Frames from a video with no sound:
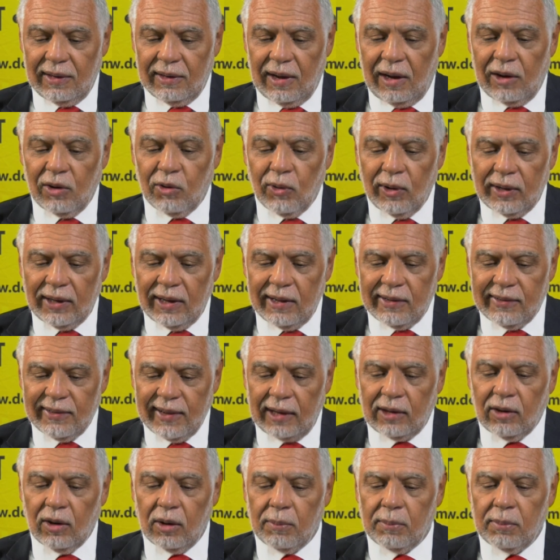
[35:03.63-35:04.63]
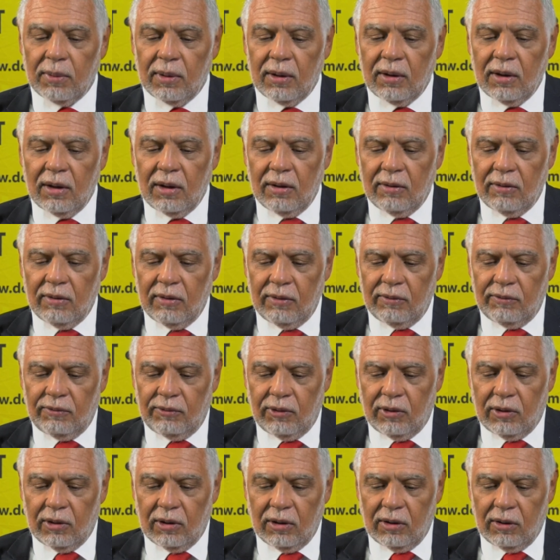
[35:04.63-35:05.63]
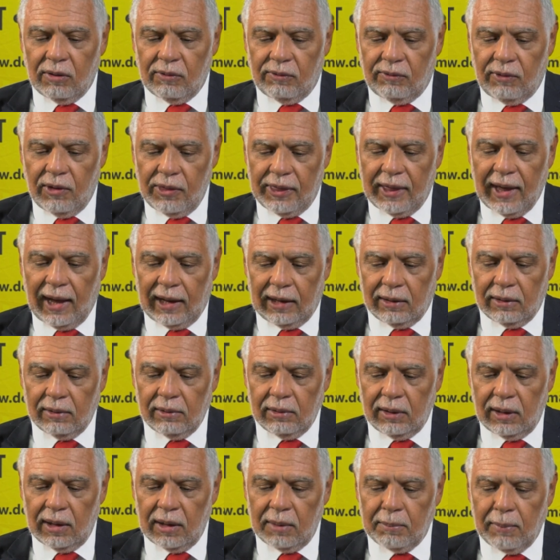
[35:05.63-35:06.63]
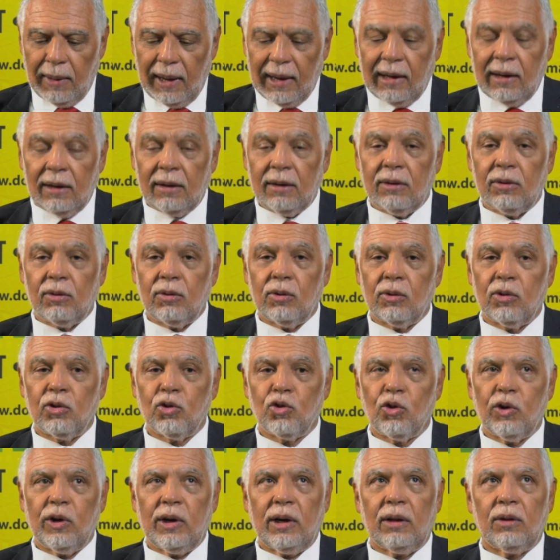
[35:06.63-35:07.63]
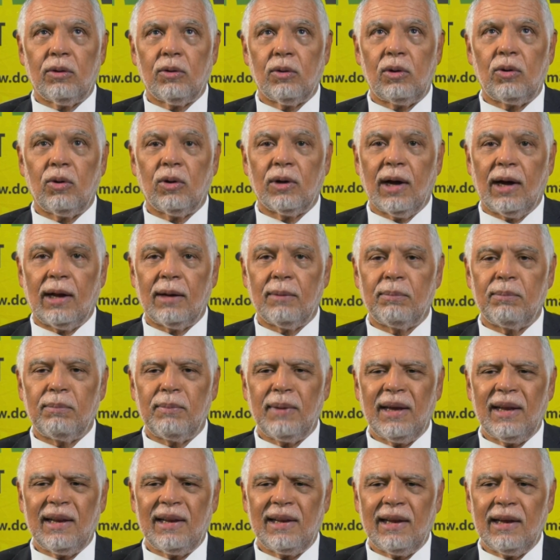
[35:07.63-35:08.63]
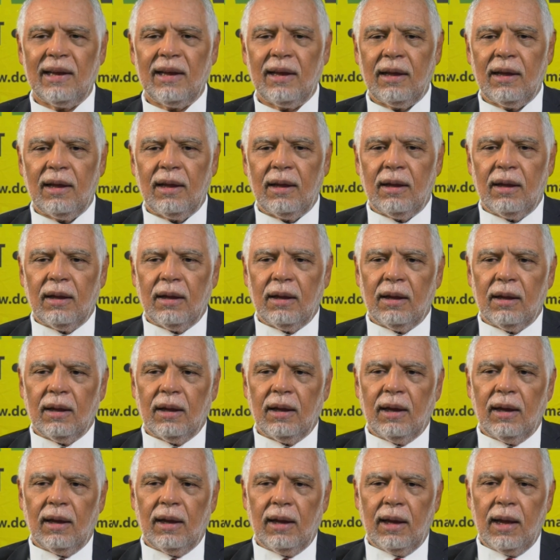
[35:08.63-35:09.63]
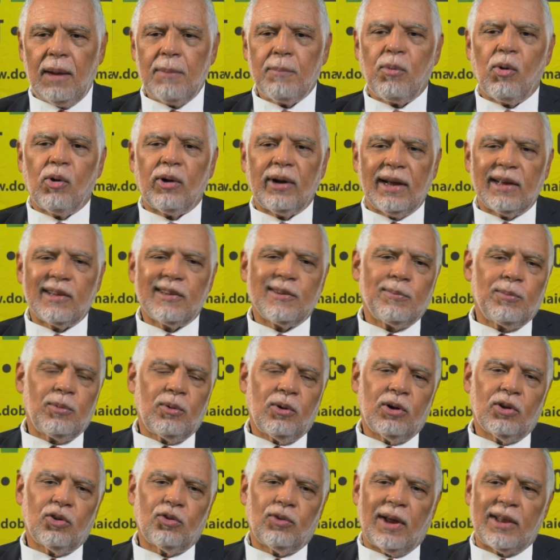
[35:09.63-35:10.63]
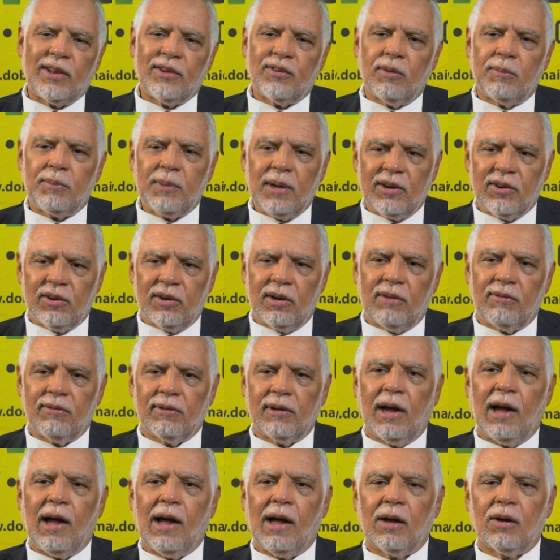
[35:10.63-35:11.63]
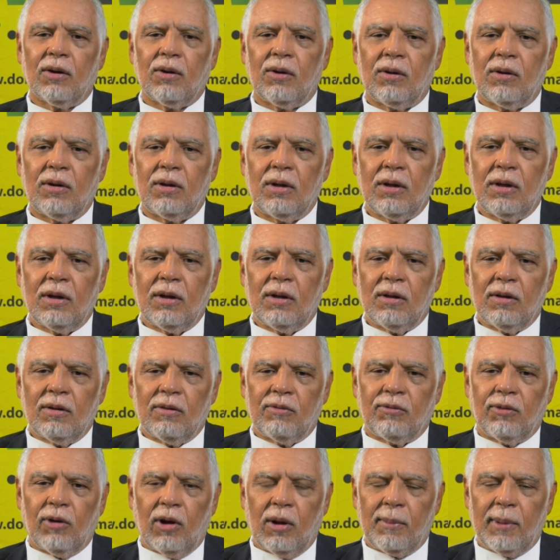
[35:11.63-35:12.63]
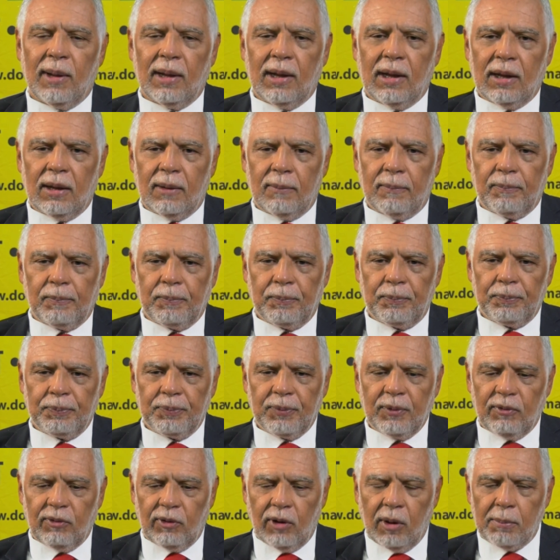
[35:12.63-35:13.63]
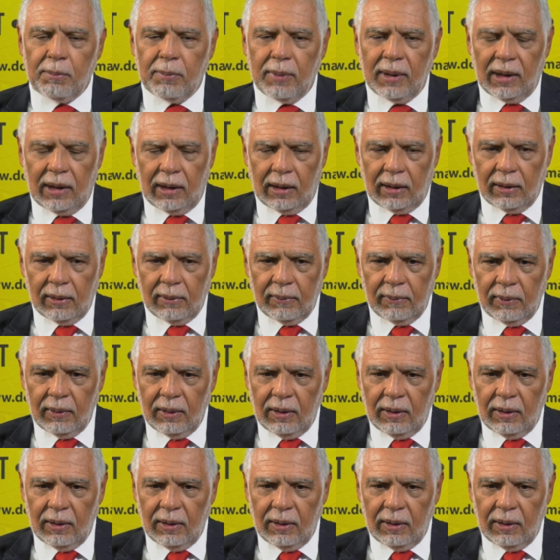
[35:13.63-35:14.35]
already set up for that in mind, to look at mainly import-export transformation of cargo from being